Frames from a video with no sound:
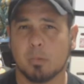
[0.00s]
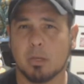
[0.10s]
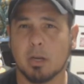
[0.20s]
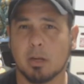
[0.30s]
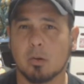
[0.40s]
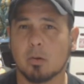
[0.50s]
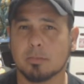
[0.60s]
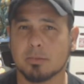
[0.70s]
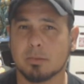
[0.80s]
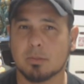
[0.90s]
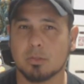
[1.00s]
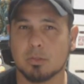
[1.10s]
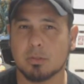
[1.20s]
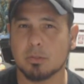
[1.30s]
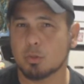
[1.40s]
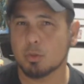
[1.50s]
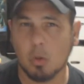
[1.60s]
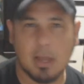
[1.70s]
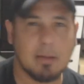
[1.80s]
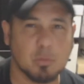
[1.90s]
you know, you
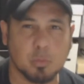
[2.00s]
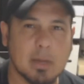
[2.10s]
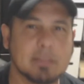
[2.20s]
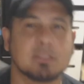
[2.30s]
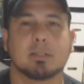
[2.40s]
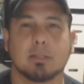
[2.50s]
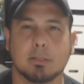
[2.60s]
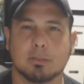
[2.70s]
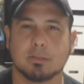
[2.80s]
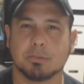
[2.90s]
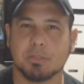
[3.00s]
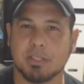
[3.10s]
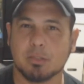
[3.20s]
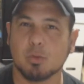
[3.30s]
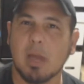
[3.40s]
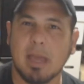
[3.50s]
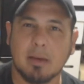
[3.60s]
don't have the rights to this. Like, you